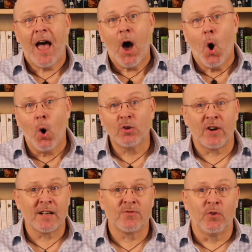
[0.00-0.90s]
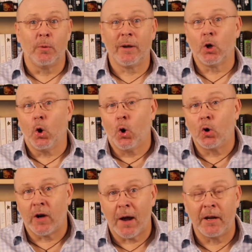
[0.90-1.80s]
or transforming
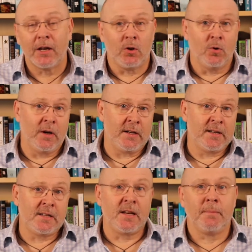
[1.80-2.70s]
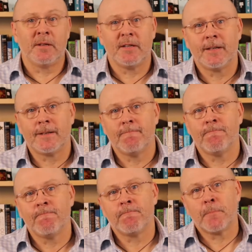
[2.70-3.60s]
or growing your existing business.
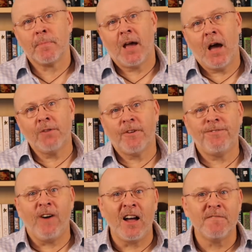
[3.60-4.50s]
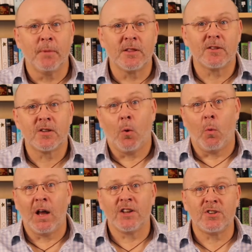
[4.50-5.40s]
Over 5 months
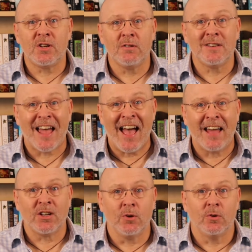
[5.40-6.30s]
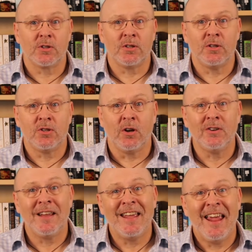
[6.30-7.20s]
while a student at York St
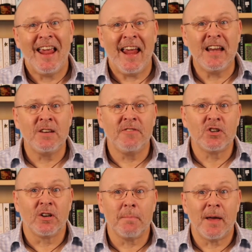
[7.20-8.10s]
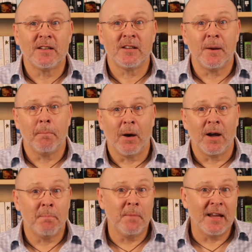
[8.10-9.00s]
John, individually mentored
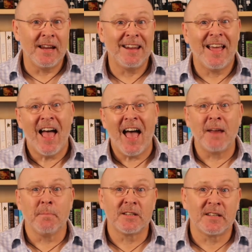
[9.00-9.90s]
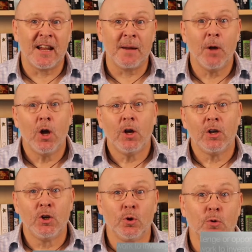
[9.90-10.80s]
by me and my team,
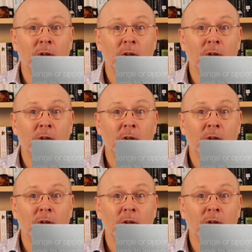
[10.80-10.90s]
you'll